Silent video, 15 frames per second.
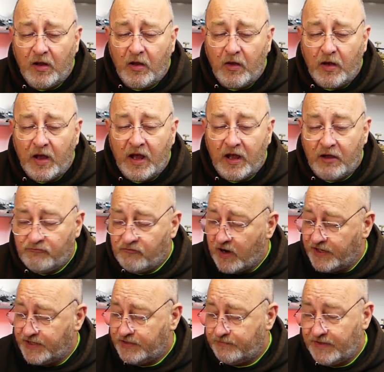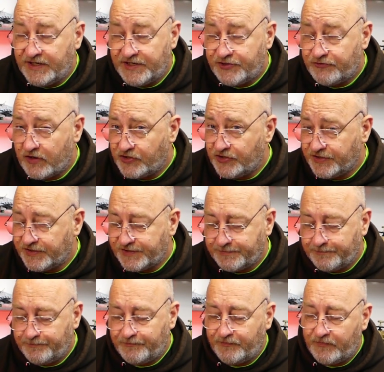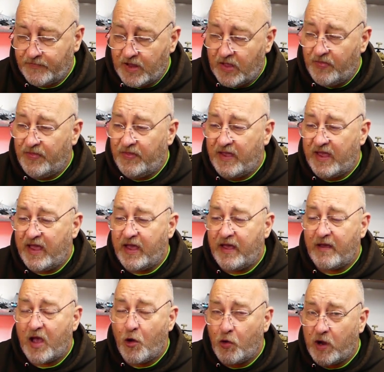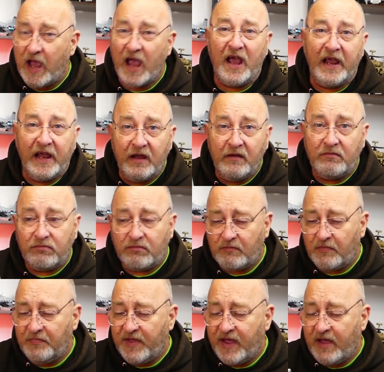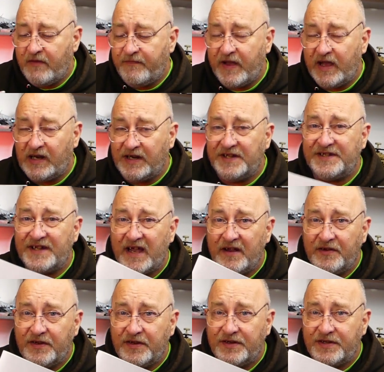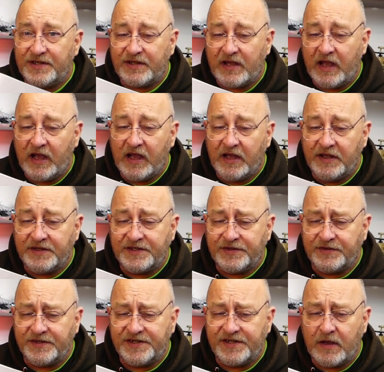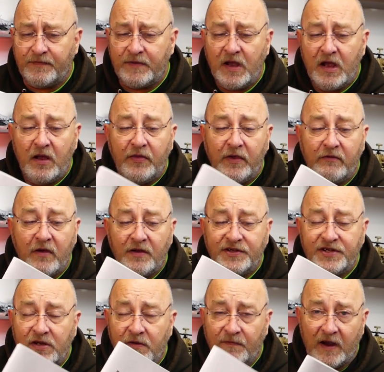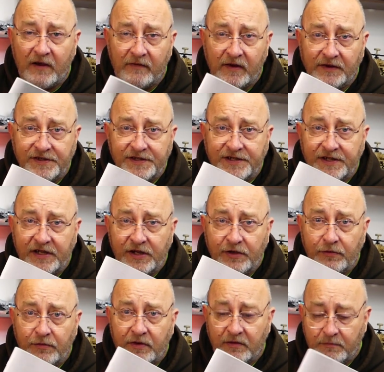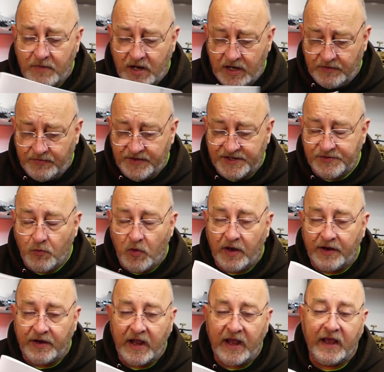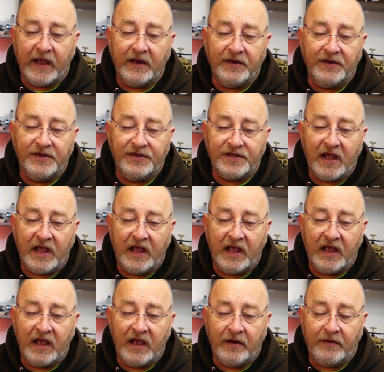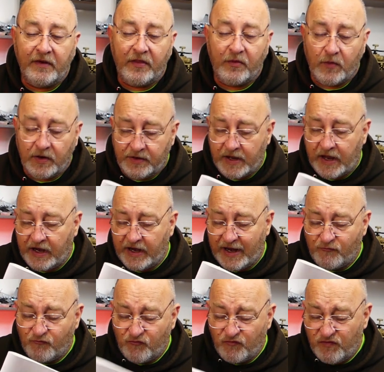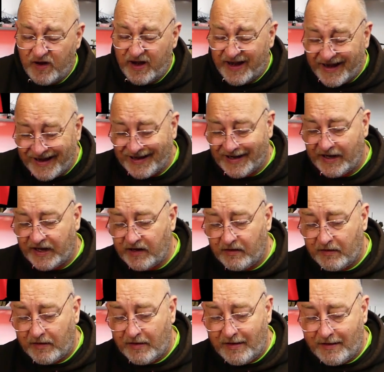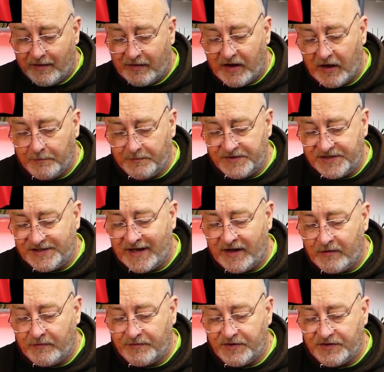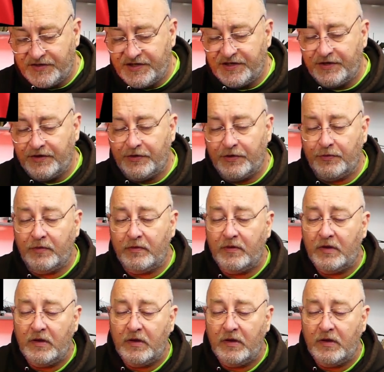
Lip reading: Right, instructions. They're okay. They're fairly standard sort of stuff. There are two variants that you can make, this one and another one, and it really comes down to